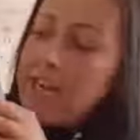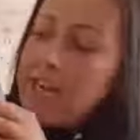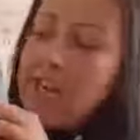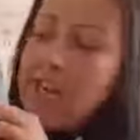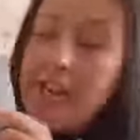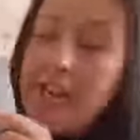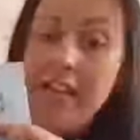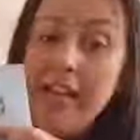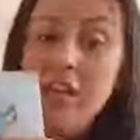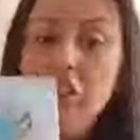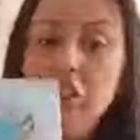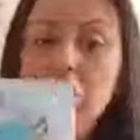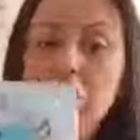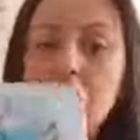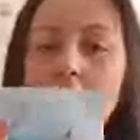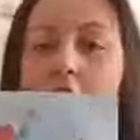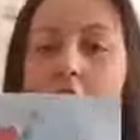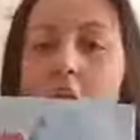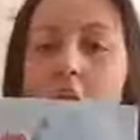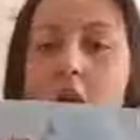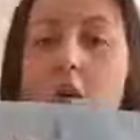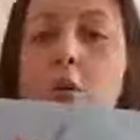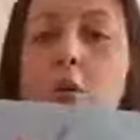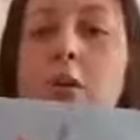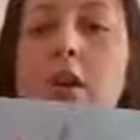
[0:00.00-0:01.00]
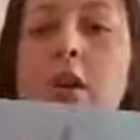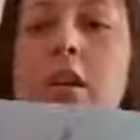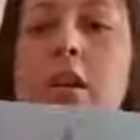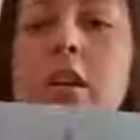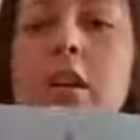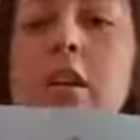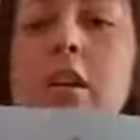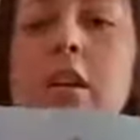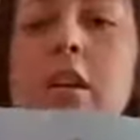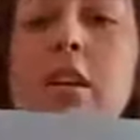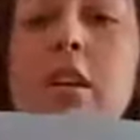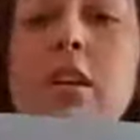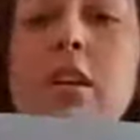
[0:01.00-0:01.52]
finally, Joe
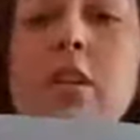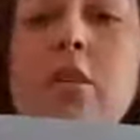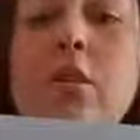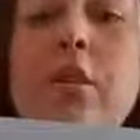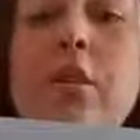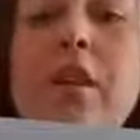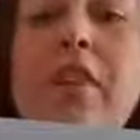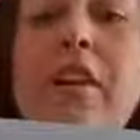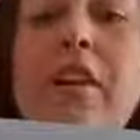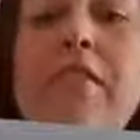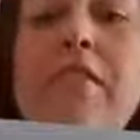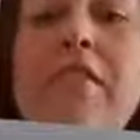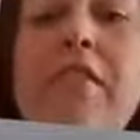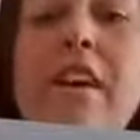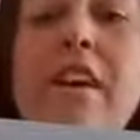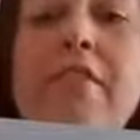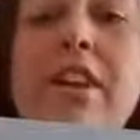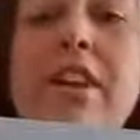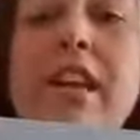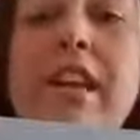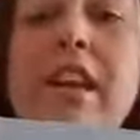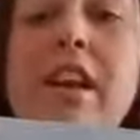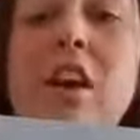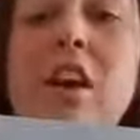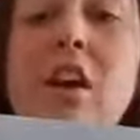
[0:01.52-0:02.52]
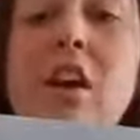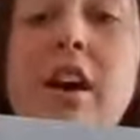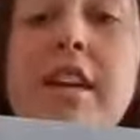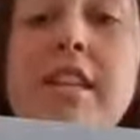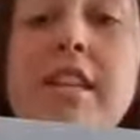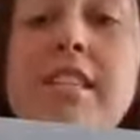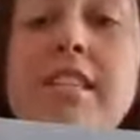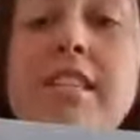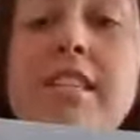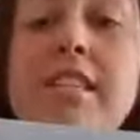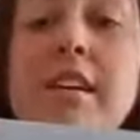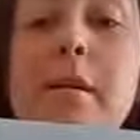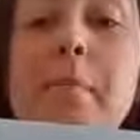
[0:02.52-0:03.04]
with a very
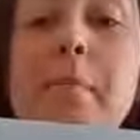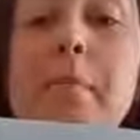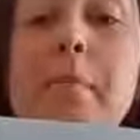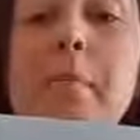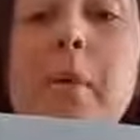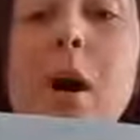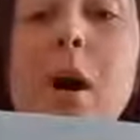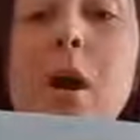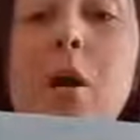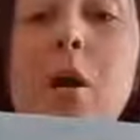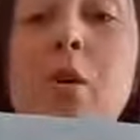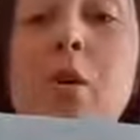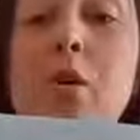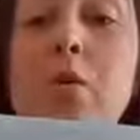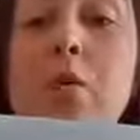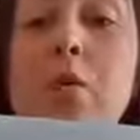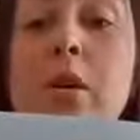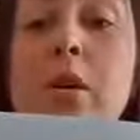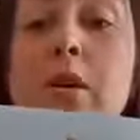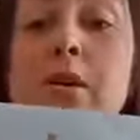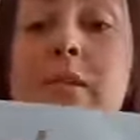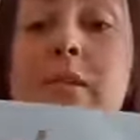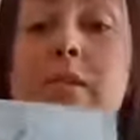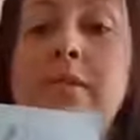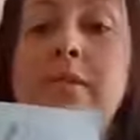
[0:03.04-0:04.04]
nice bow.